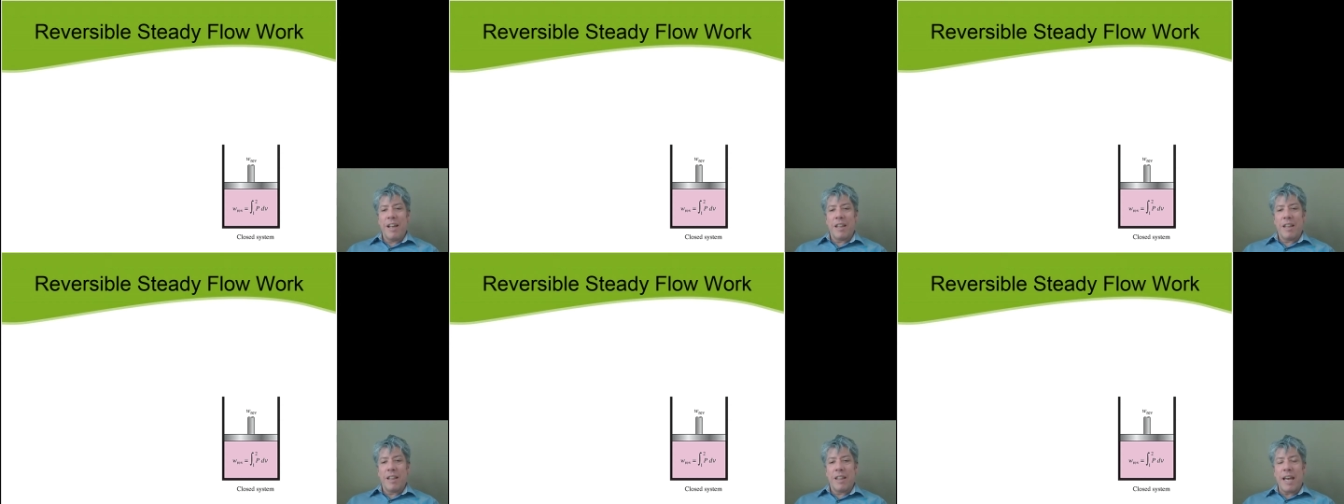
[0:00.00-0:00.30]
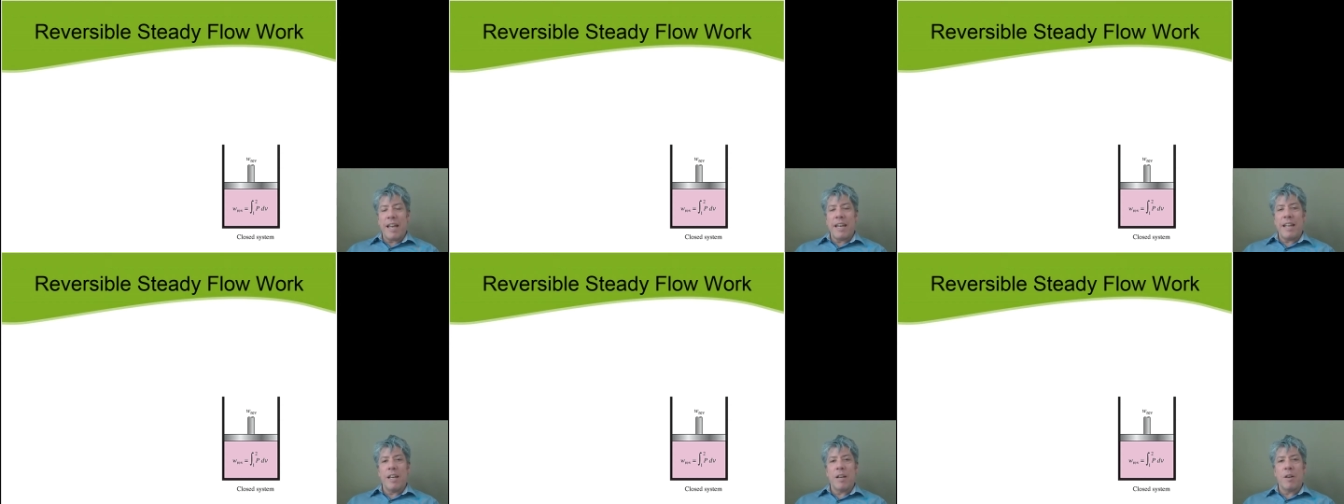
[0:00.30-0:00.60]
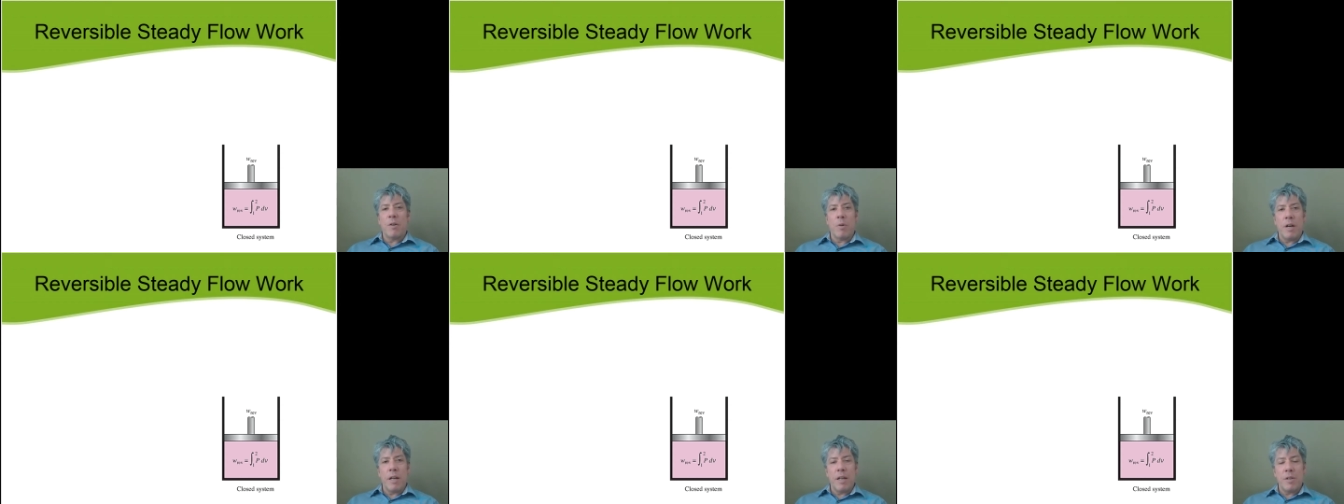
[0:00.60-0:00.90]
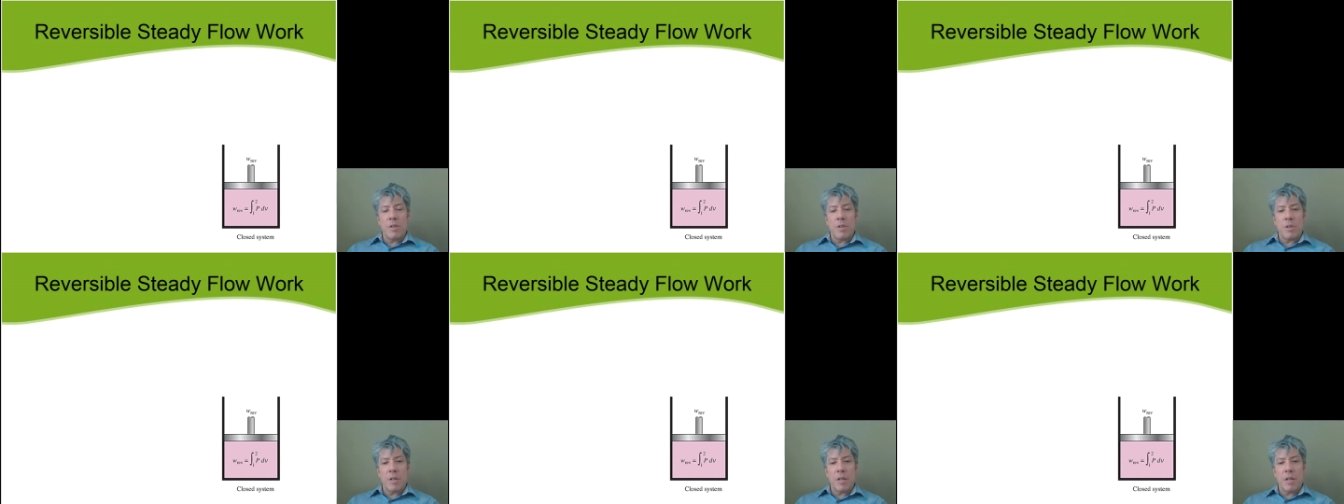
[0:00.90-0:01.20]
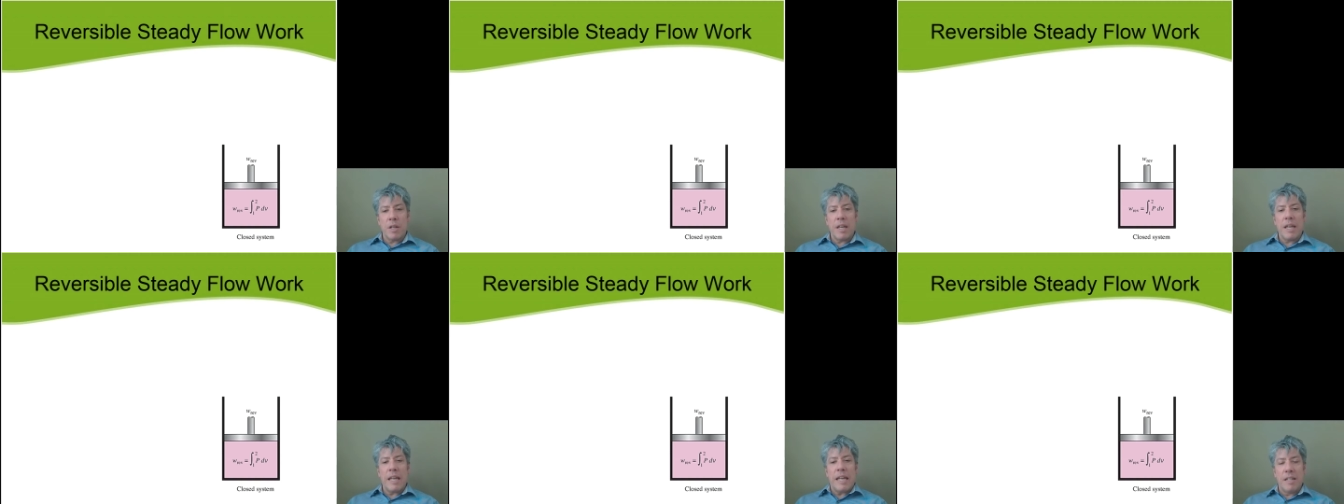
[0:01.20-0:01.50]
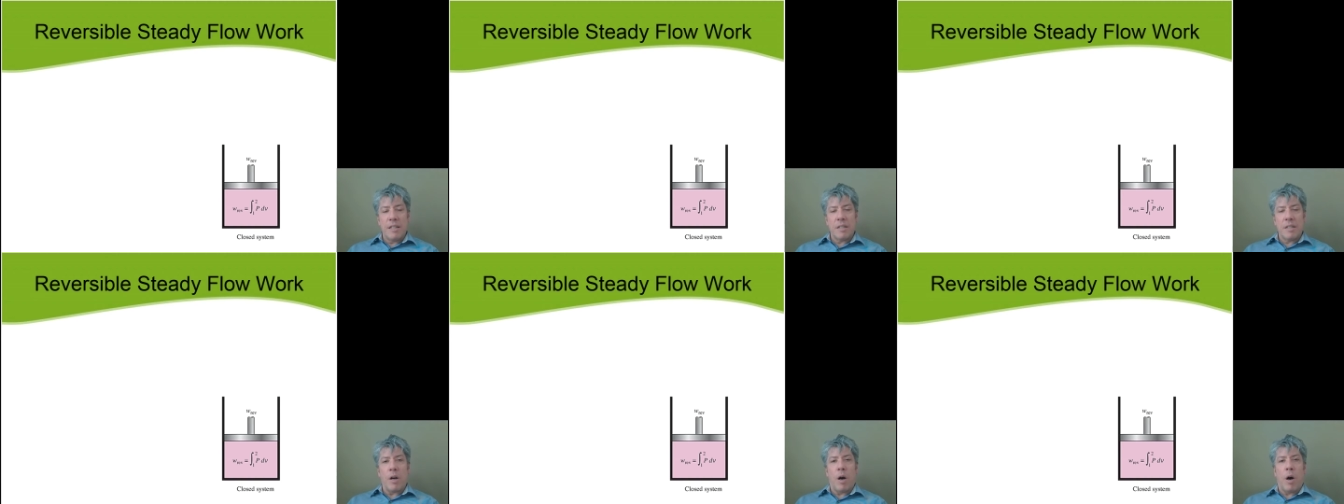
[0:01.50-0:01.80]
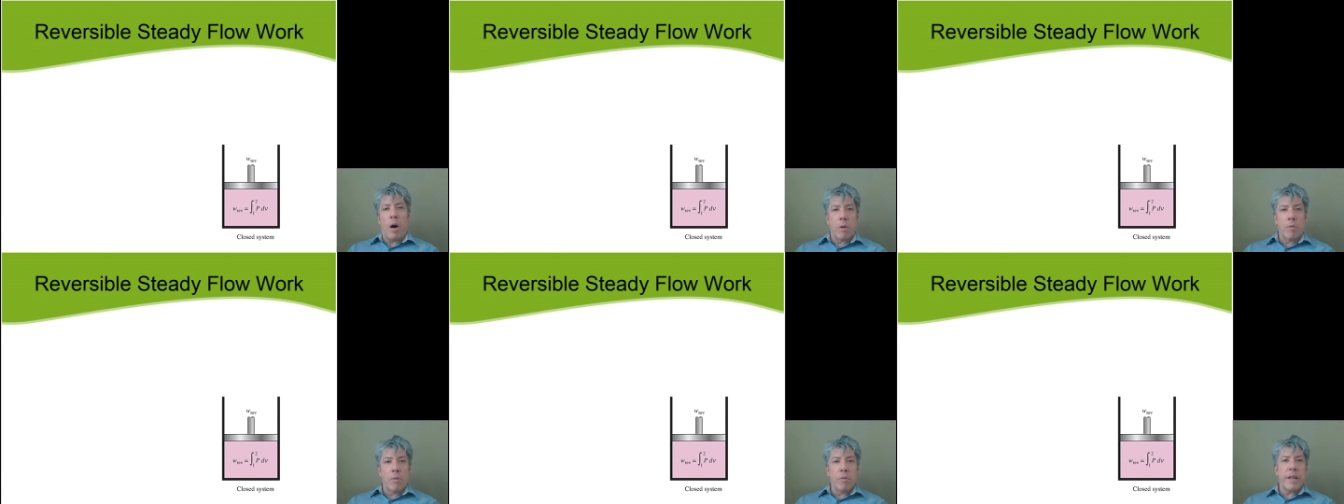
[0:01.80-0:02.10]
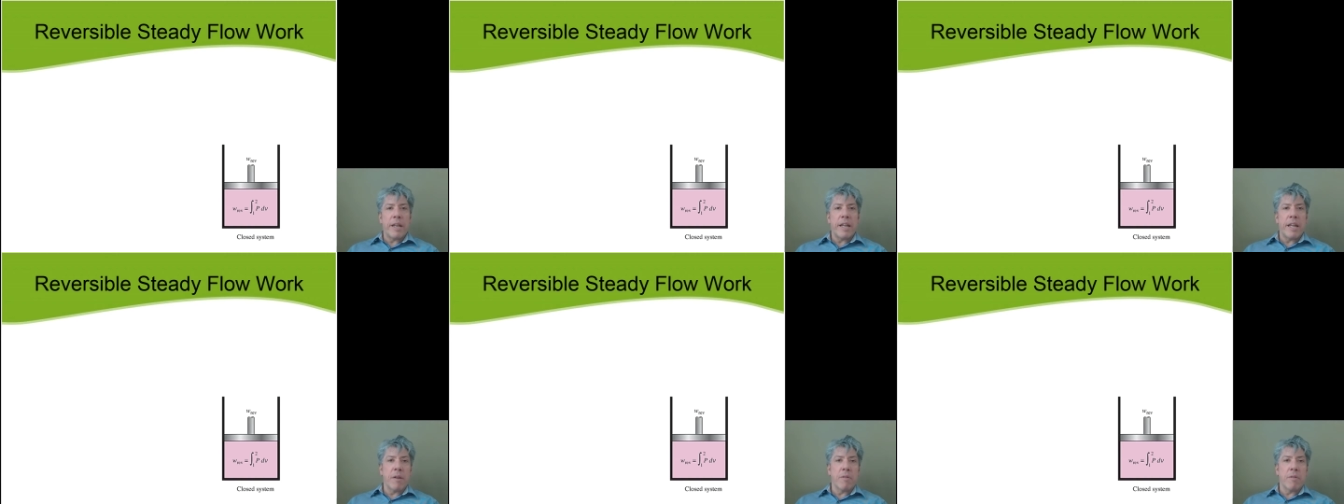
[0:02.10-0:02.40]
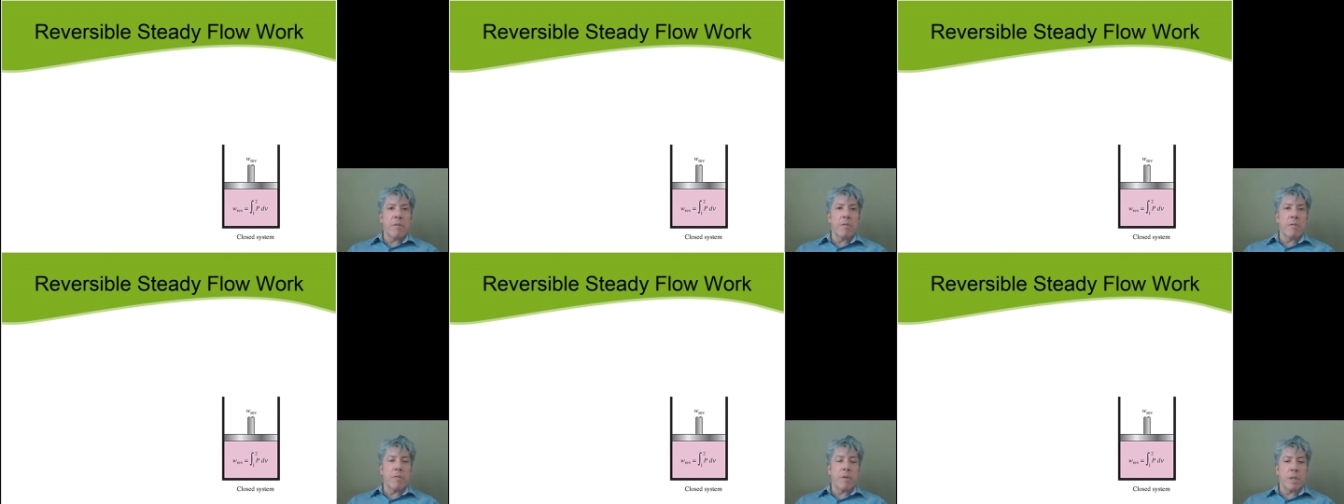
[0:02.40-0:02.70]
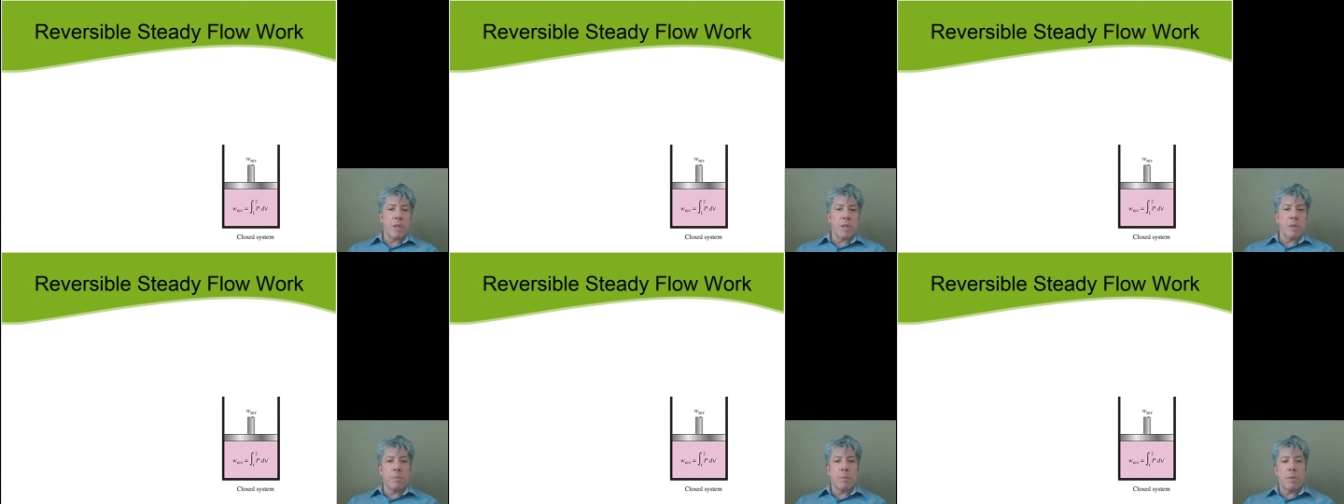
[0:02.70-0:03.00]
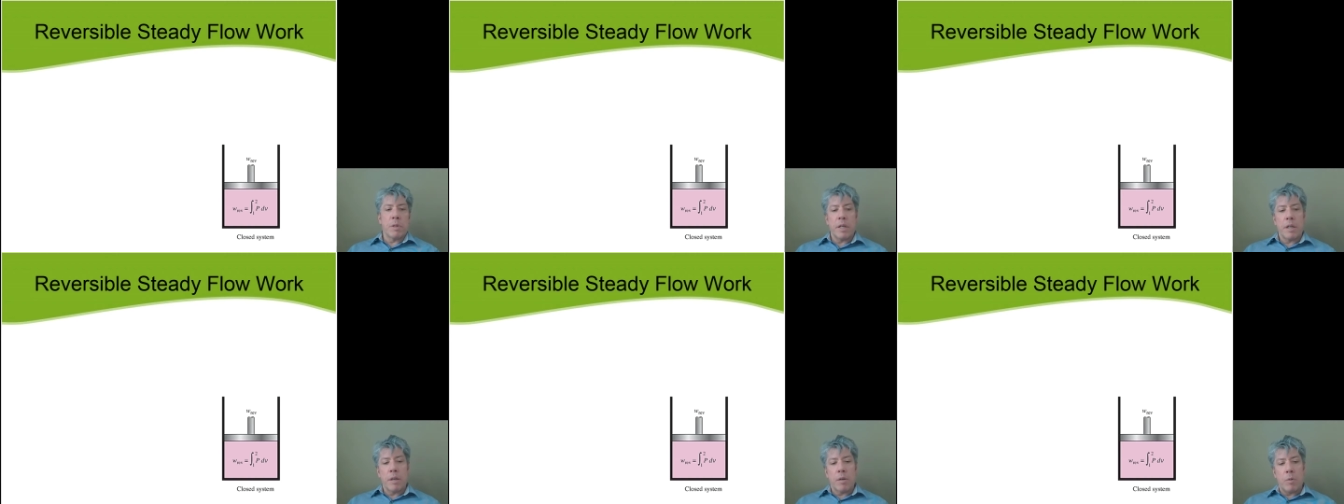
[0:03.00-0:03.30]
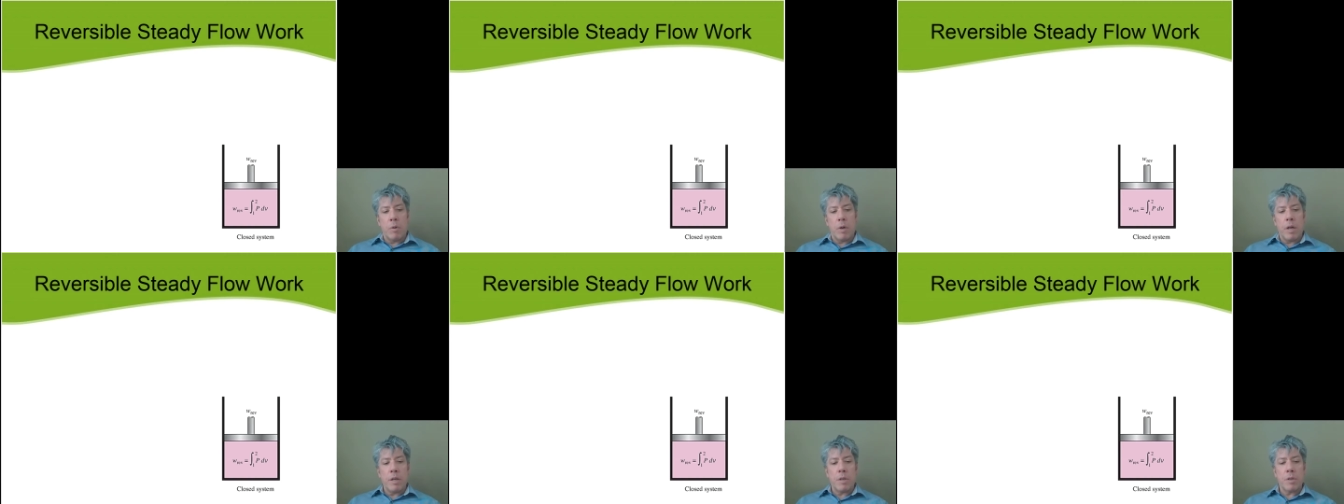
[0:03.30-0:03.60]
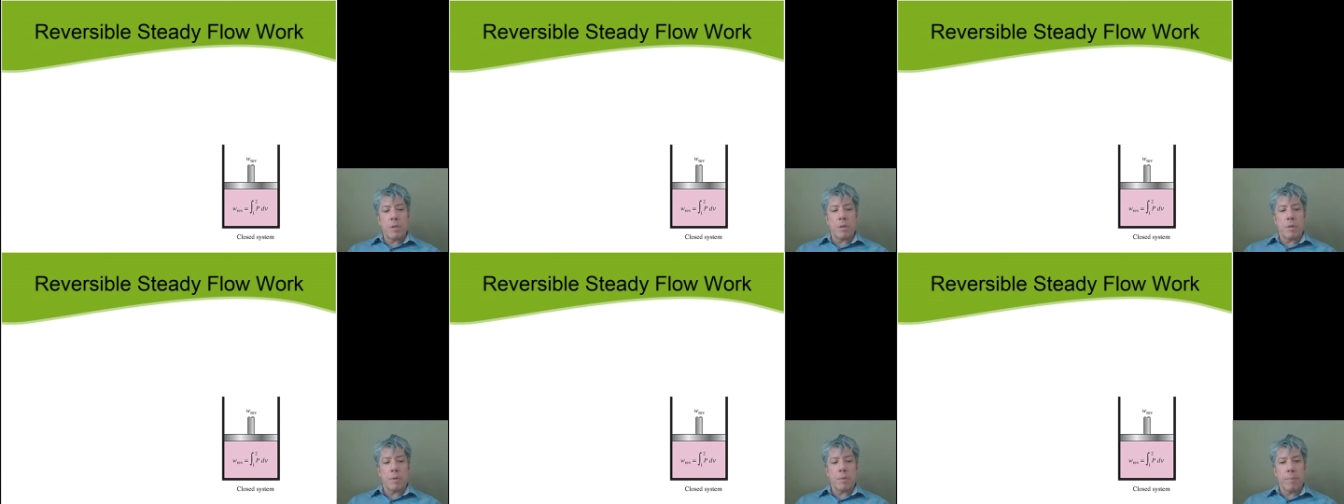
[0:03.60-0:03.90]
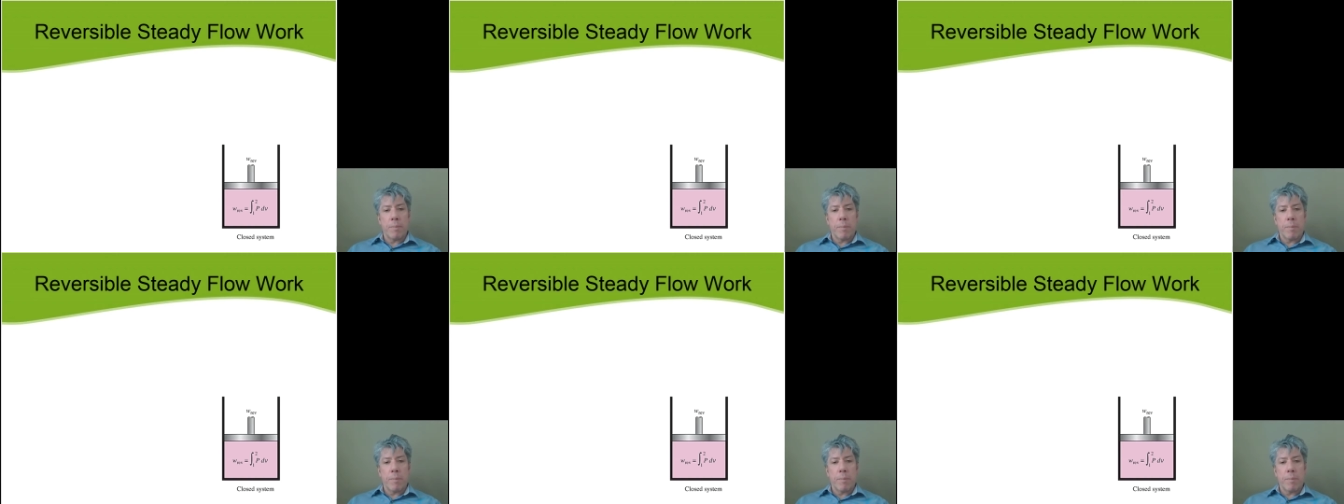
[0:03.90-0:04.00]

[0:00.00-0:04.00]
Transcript: that equation is already a reversible equation.